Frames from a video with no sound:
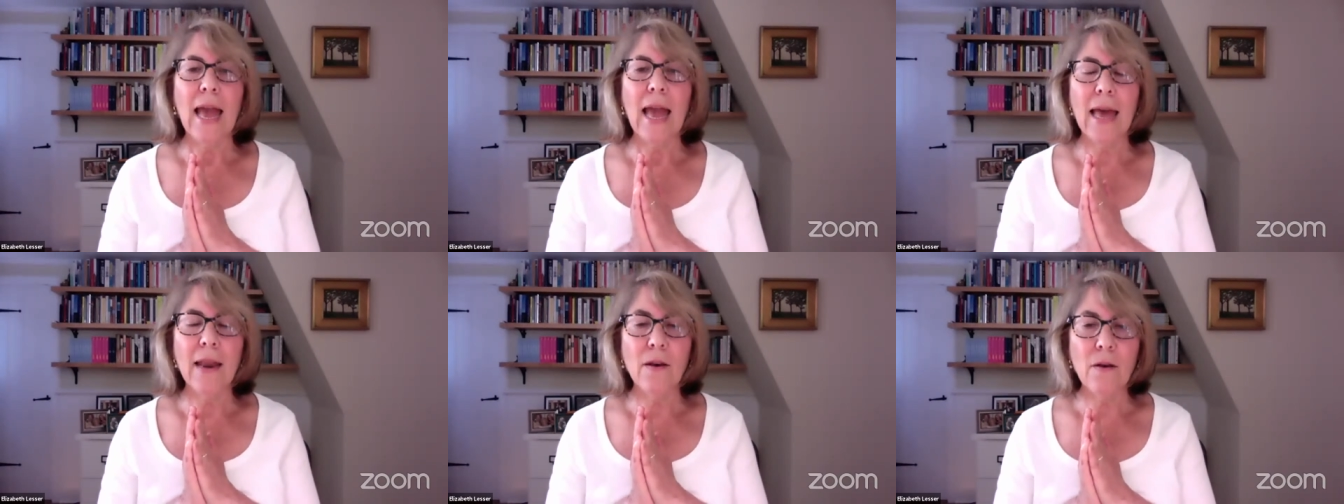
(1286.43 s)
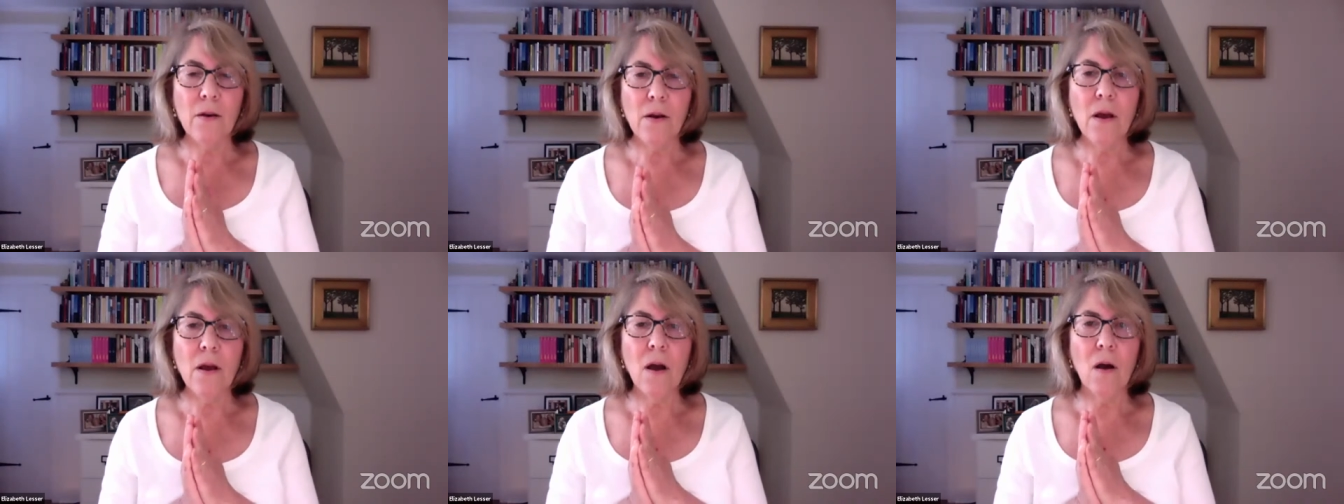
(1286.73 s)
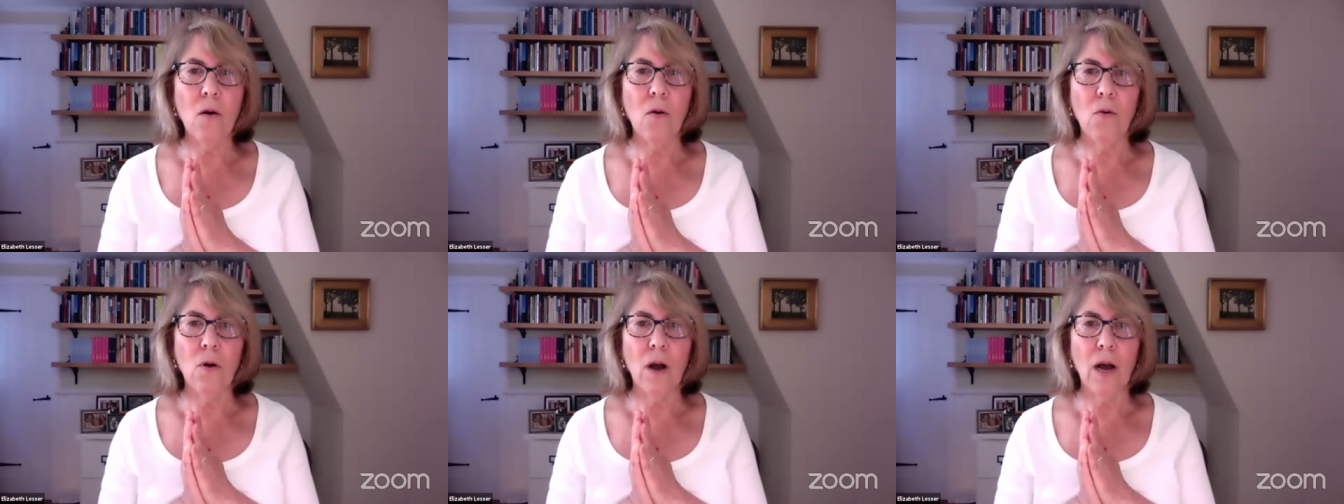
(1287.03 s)
And
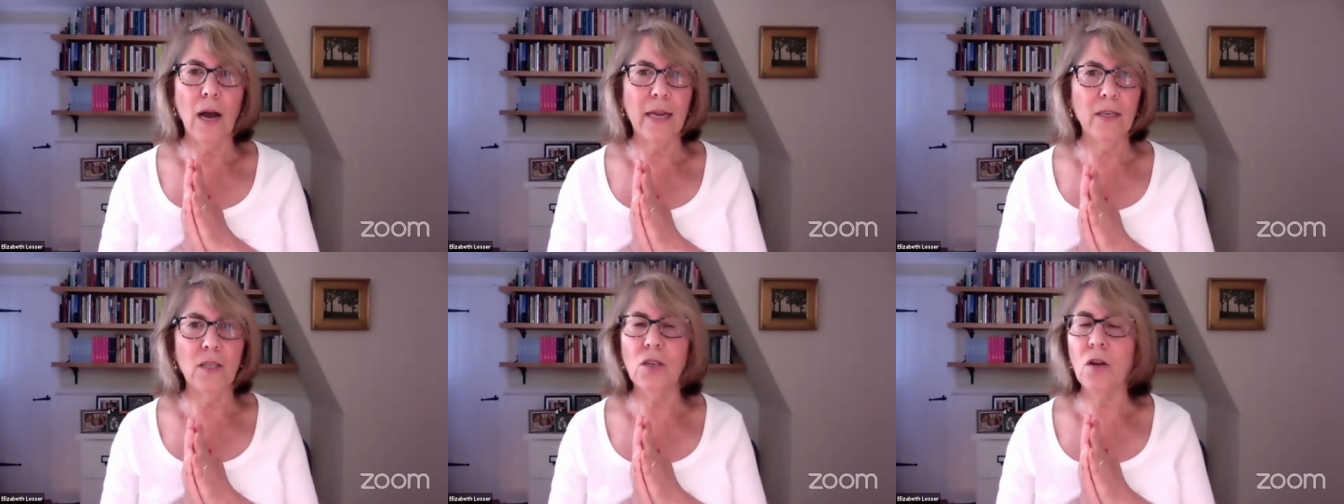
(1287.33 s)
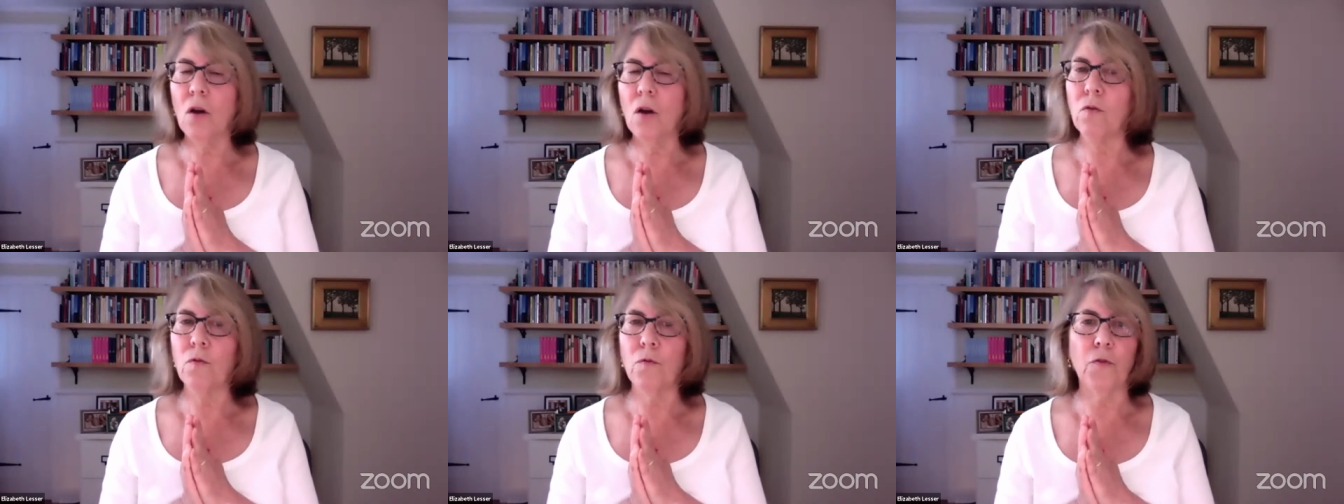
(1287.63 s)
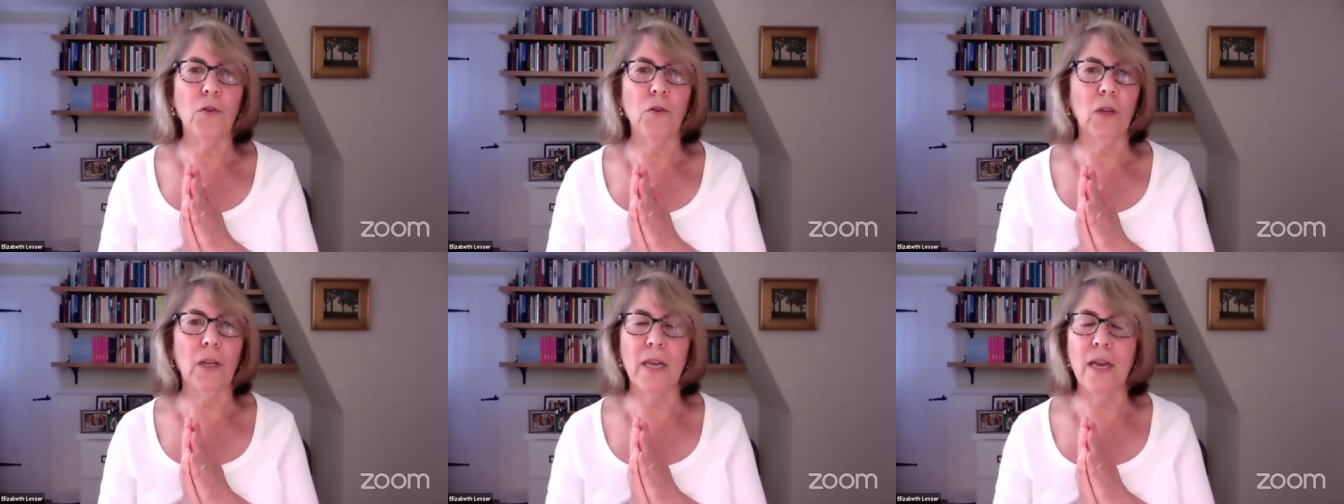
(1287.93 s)
no, I don't
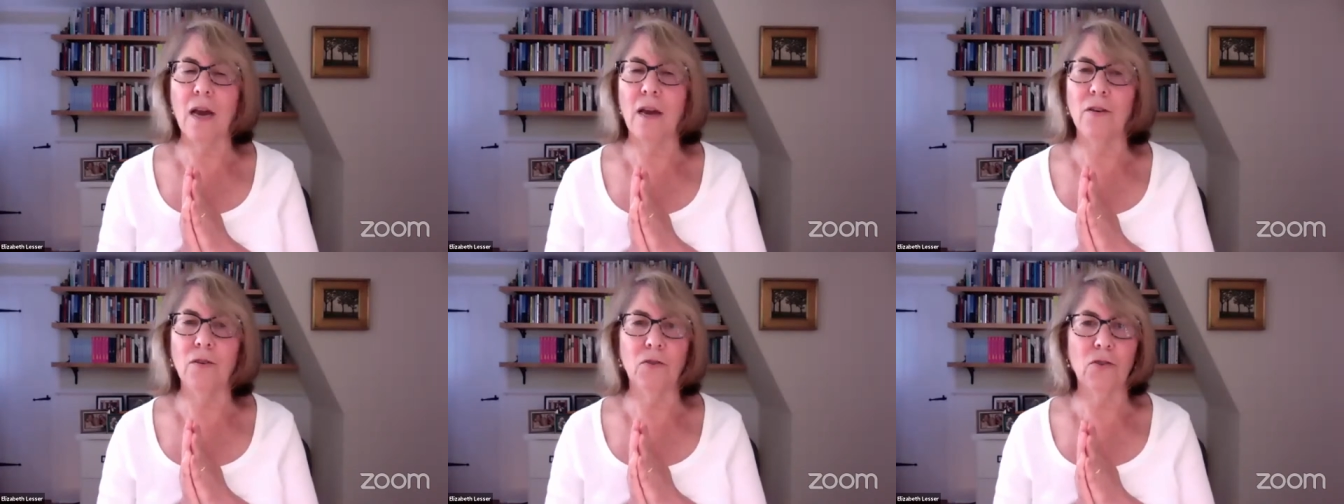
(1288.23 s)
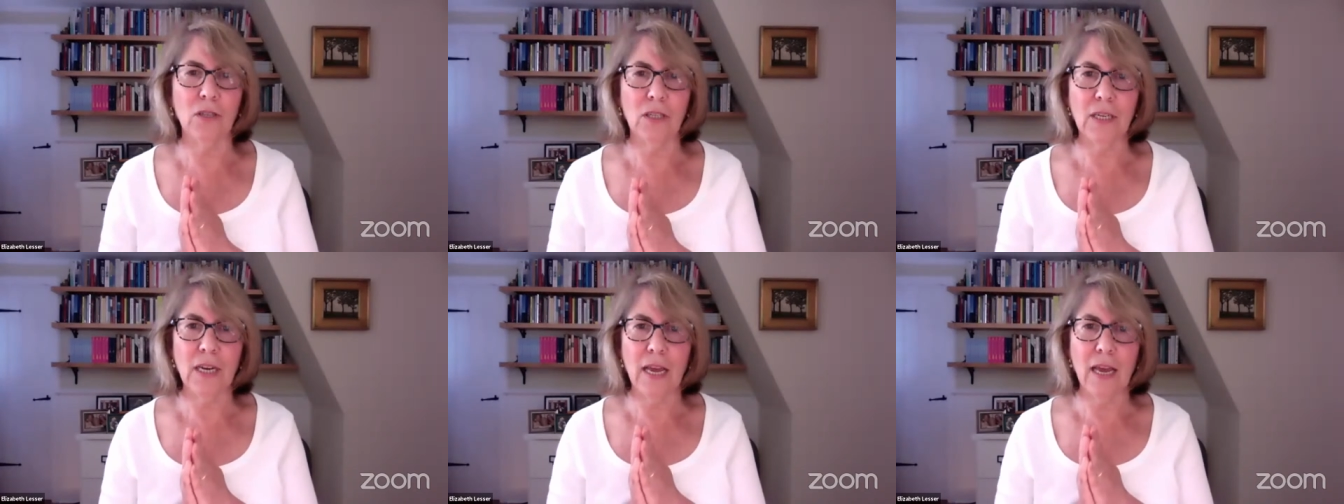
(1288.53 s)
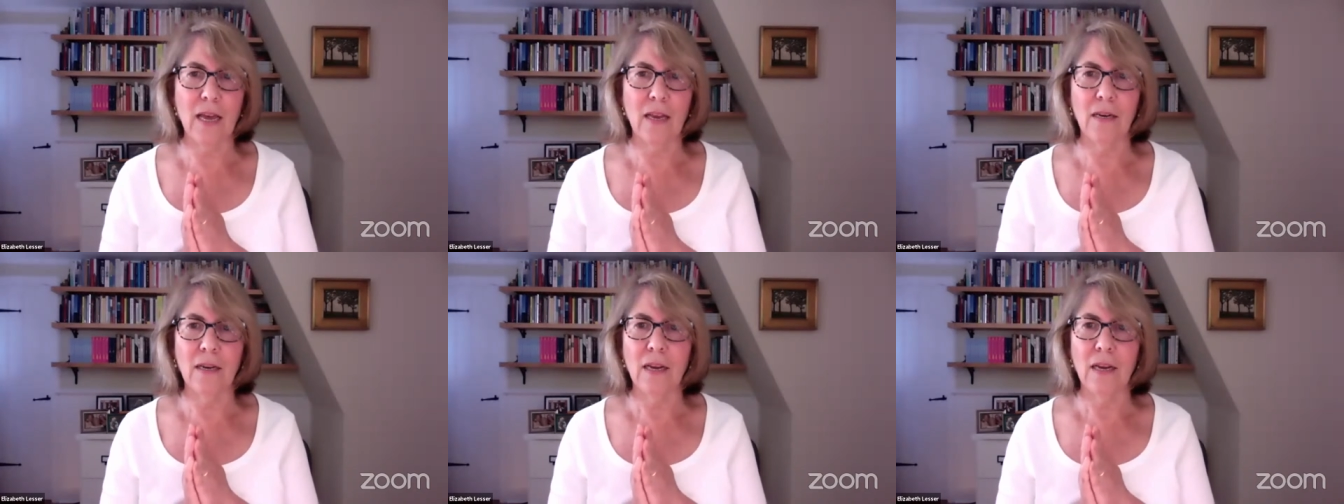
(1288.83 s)
fully
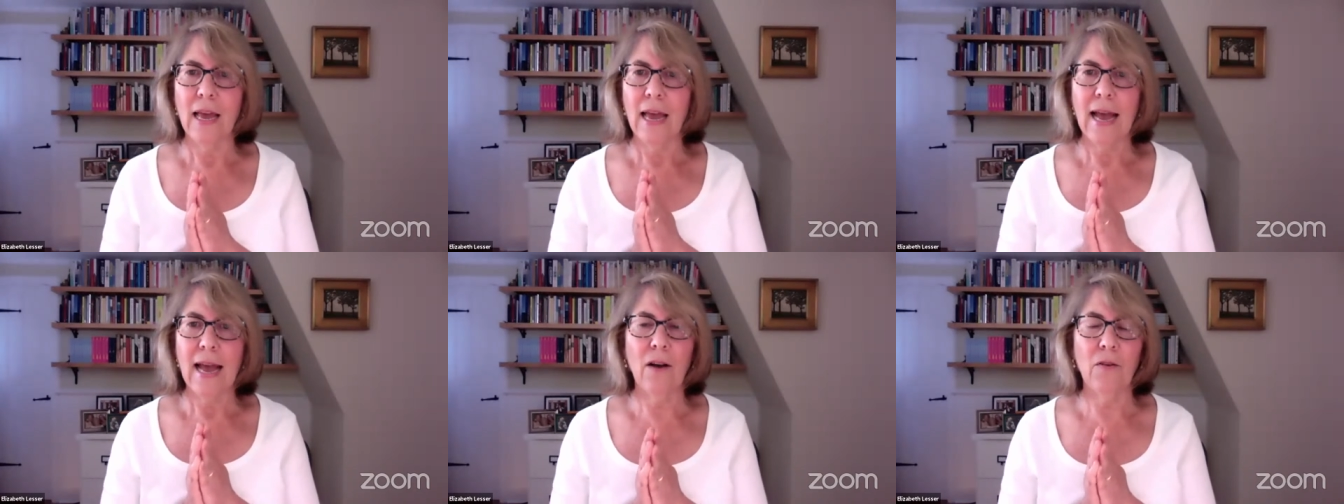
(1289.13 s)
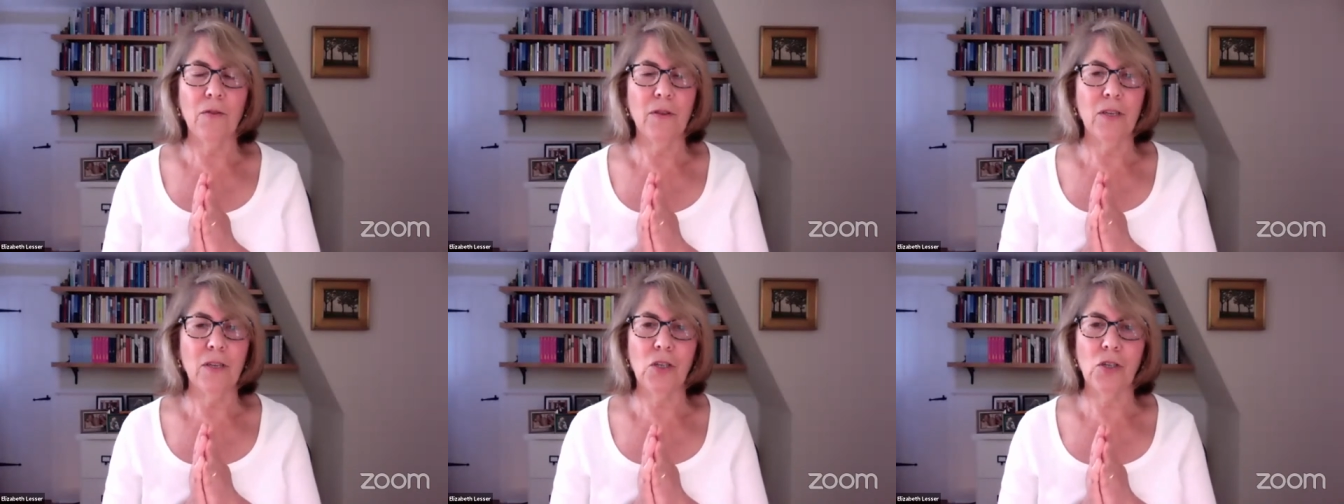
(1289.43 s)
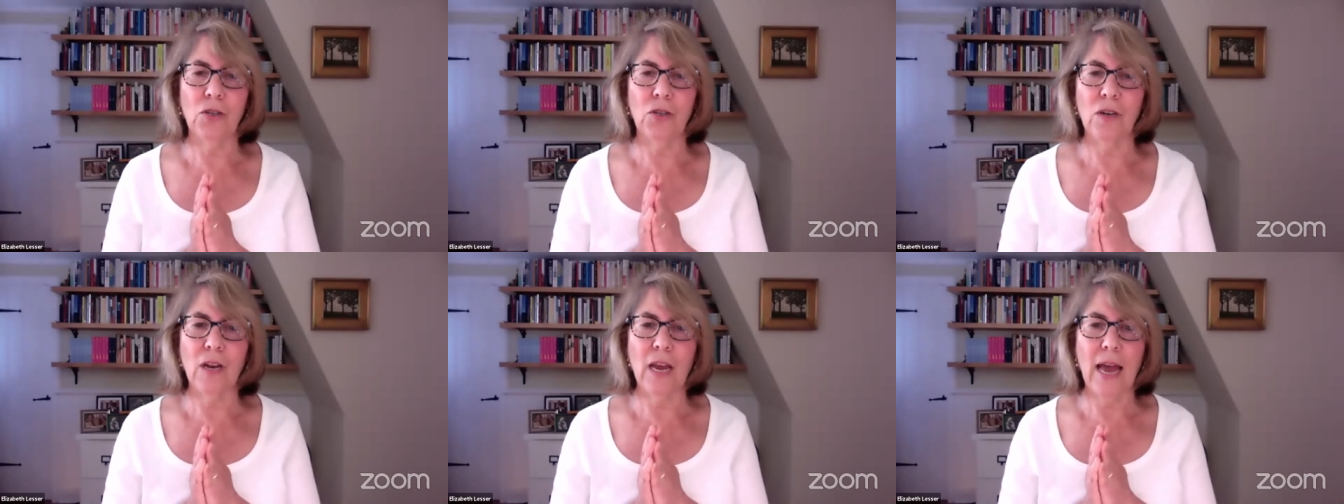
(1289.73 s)
understand how this
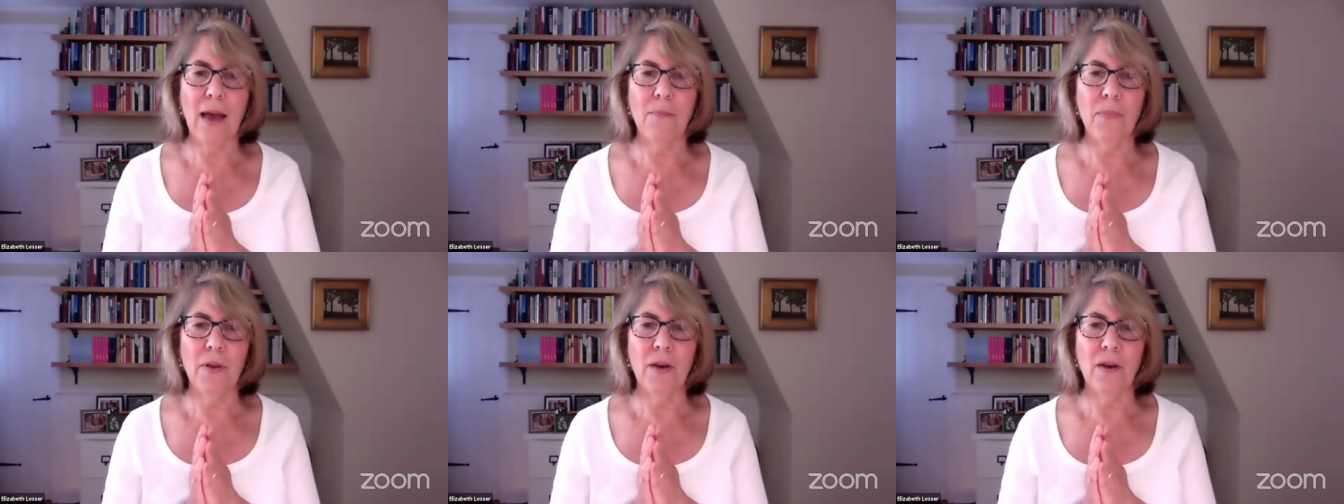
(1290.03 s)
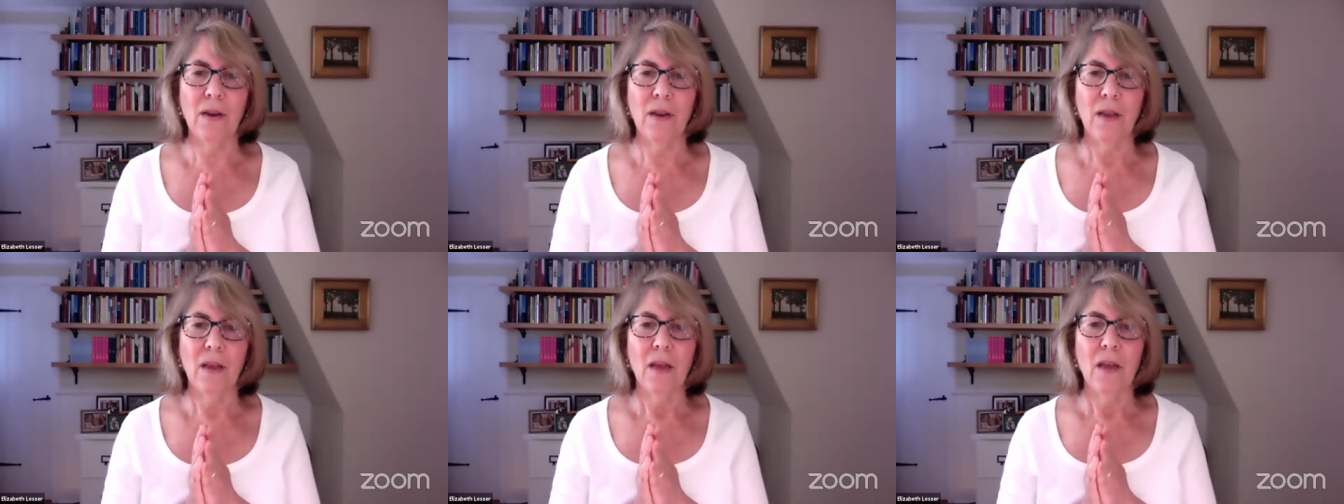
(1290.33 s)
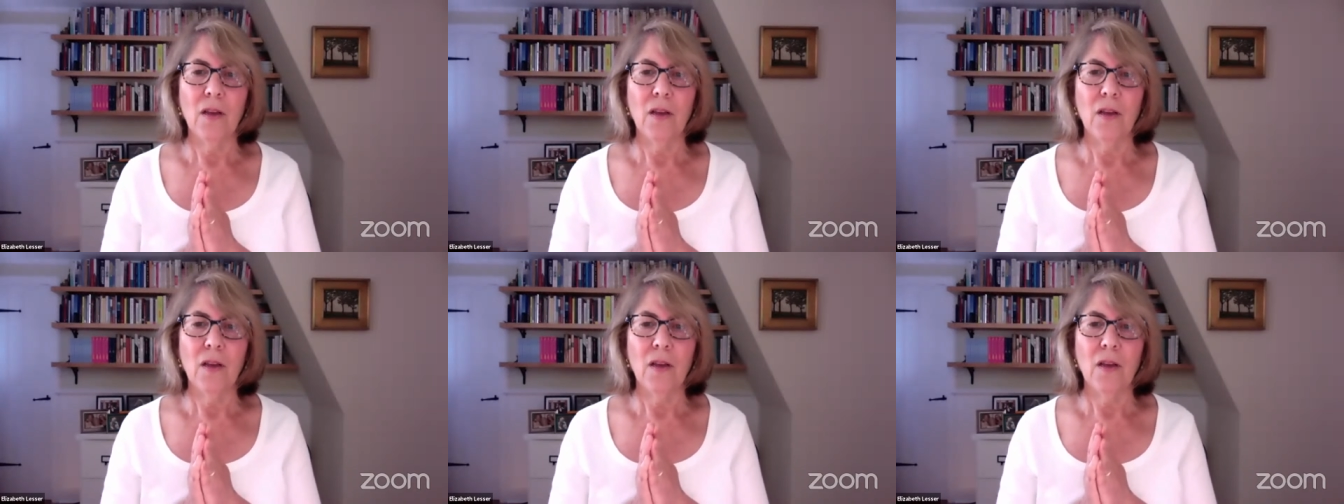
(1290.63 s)
should happen.